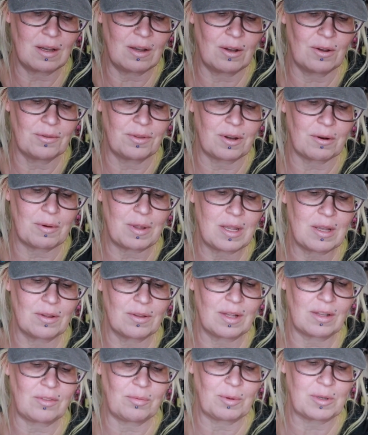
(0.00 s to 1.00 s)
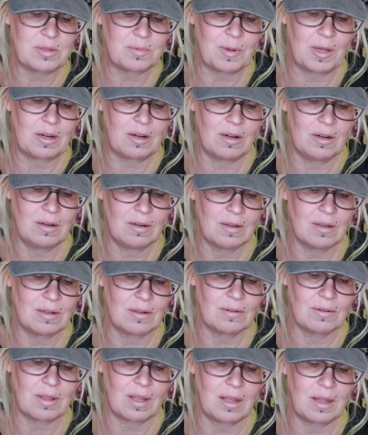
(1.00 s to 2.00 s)
oh, there we go. That's much better.
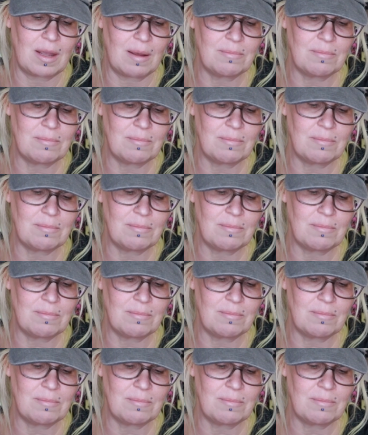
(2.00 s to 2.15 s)
Okay.